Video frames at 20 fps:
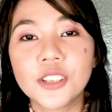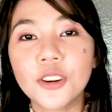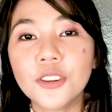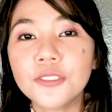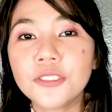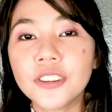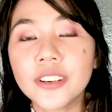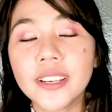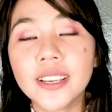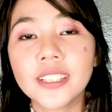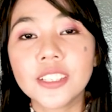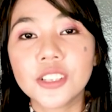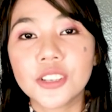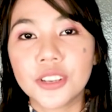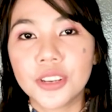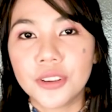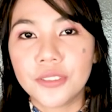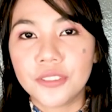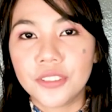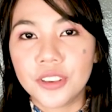Don't forget
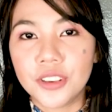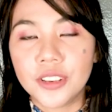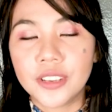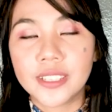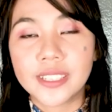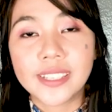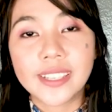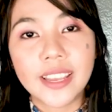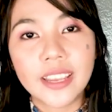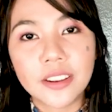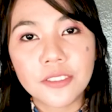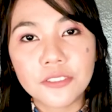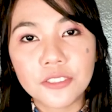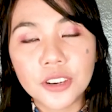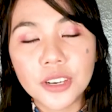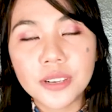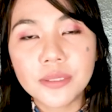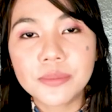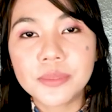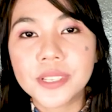to review the
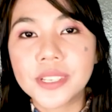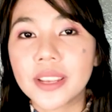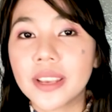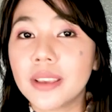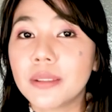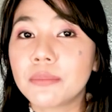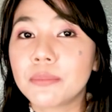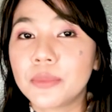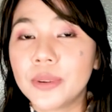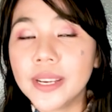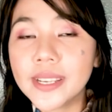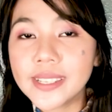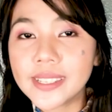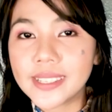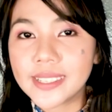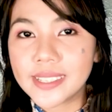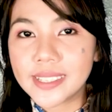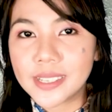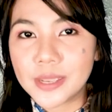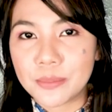stative verbs and
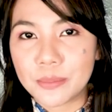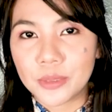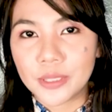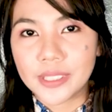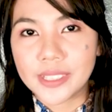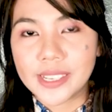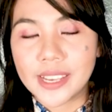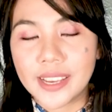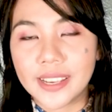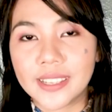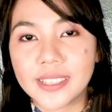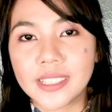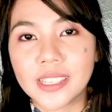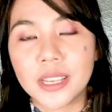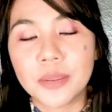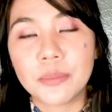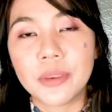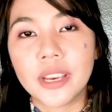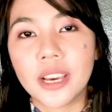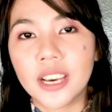present simple
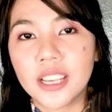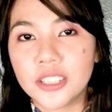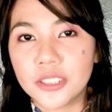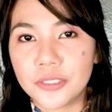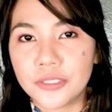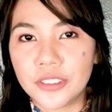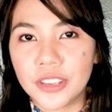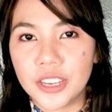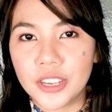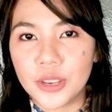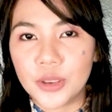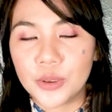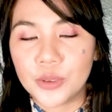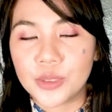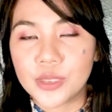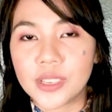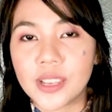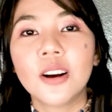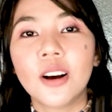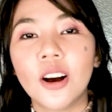tense in my other
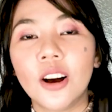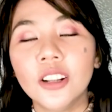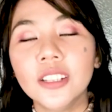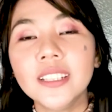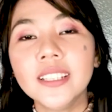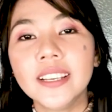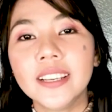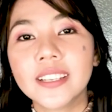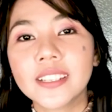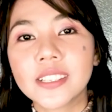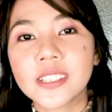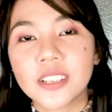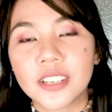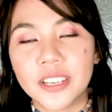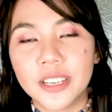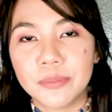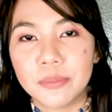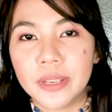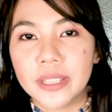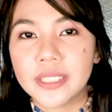videos. All
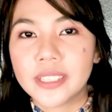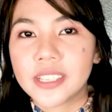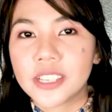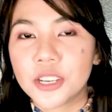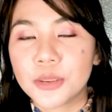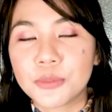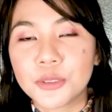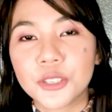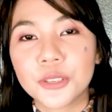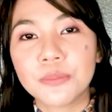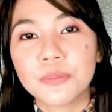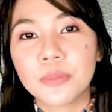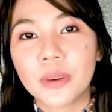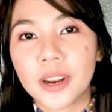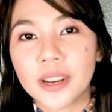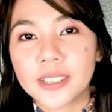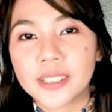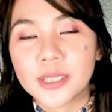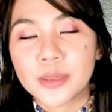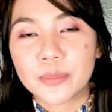links are in my description
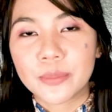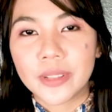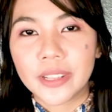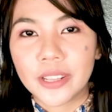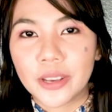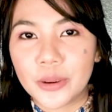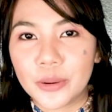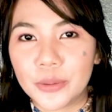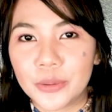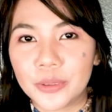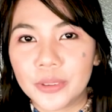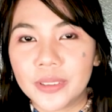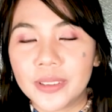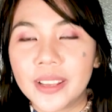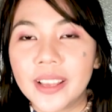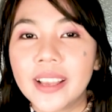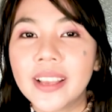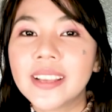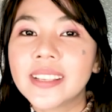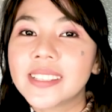box below.
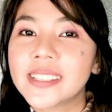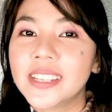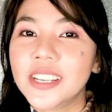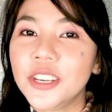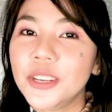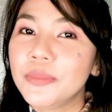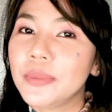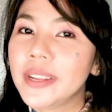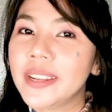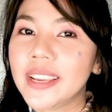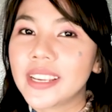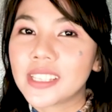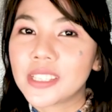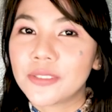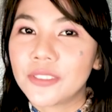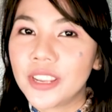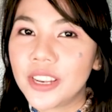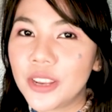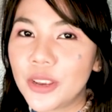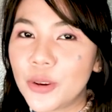See you in my
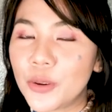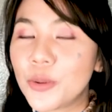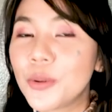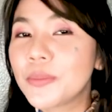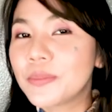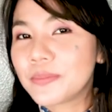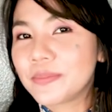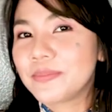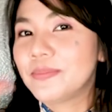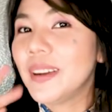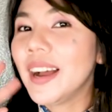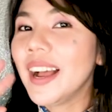next video.